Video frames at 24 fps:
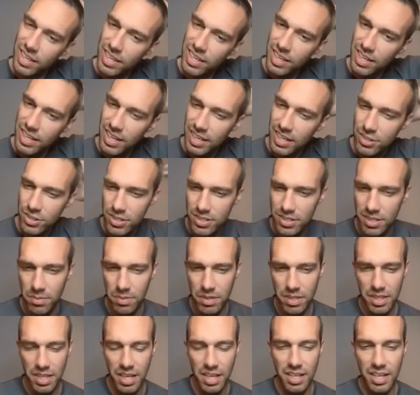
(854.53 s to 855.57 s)
it's just
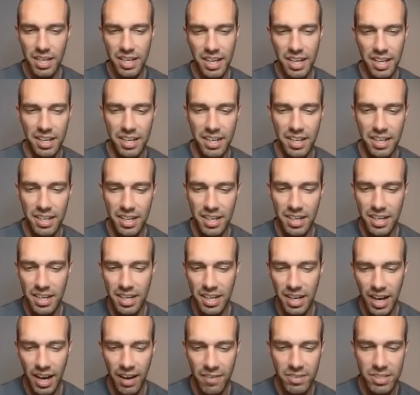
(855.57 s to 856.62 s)
something that, again,
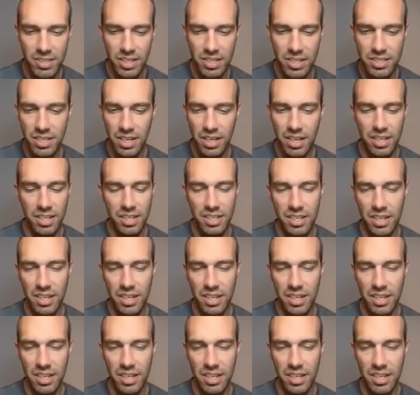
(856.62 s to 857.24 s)
I haven't done a ton.